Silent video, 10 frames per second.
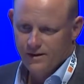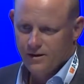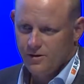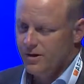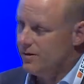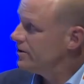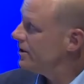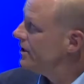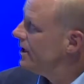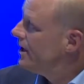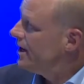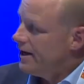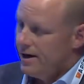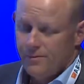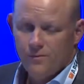flow network,
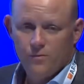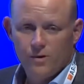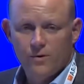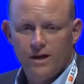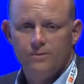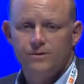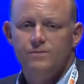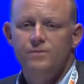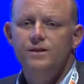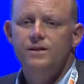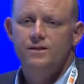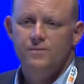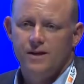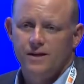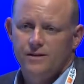we were able to meet the
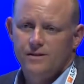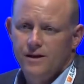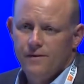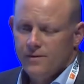demand,